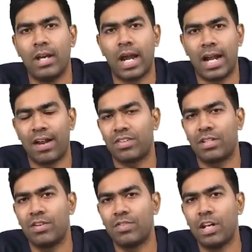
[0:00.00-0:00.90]
And after
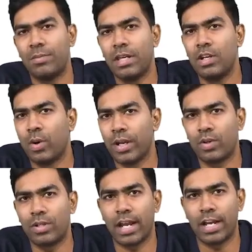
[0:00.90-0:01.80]
that, we'll be going
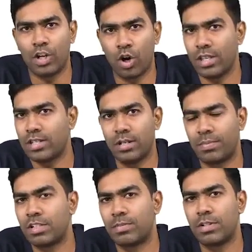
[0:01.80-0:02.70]
to the etiological
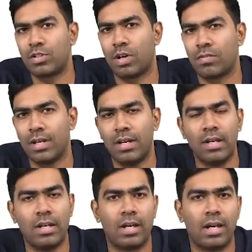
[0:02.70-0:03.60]
principles of
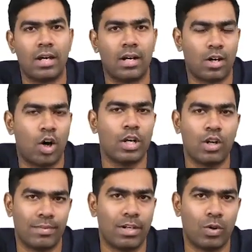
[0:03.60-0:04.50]

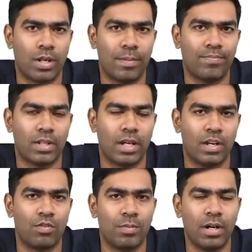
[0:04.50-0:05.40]
oligoamenorrhea in
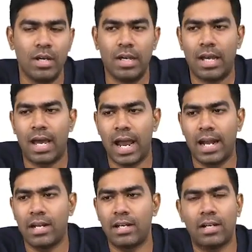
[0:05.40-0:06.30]
a woman,
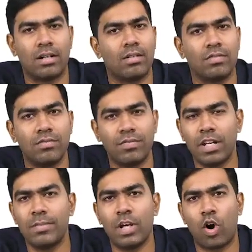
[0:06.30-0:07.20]
and
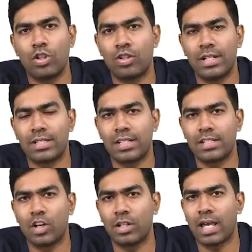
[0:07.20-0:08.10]
we'll be also
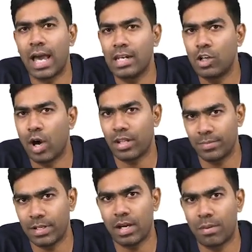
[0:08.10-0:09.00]
discussing on the
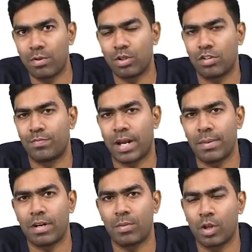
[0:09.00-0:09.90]
algorithmic approach of
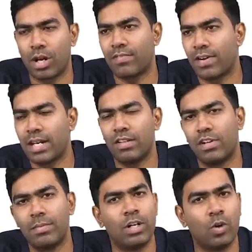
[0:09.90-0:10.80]
primary amenorrhea, and finally
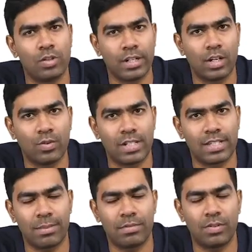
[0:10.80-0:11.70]
we'll be closing down the
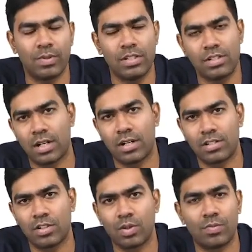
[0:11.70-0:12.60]
chapter with Turner
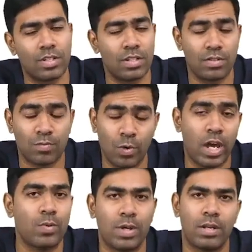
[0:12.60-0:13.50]
syndrome, which is
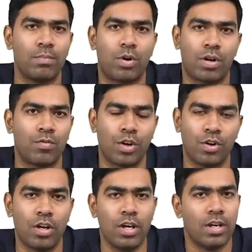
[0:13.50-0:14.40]
very, very important for
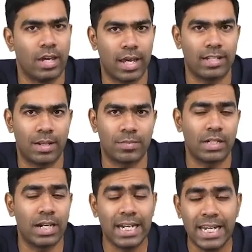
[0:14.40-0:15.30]
your exams.
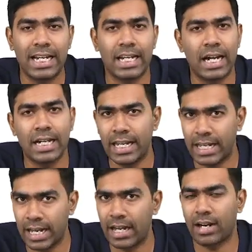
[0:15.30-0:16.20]
And a neat and
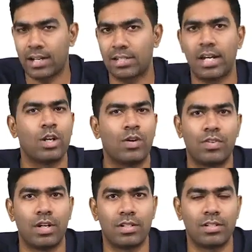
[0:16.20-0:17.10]
detailed understanding of
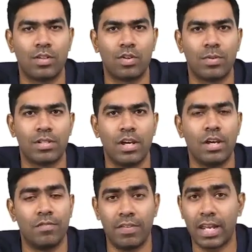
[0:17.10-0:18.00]
Turner syndrome is
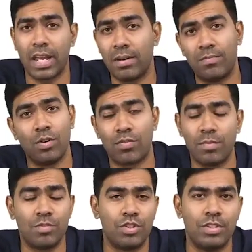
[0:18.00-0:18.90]
very helpful
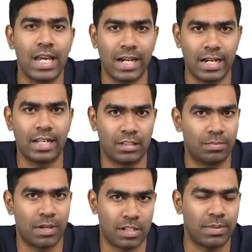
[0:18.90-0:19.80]
from genetics
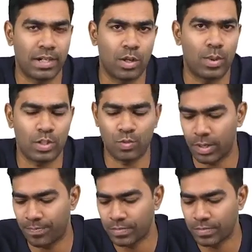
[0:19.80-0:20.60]
perspective as well.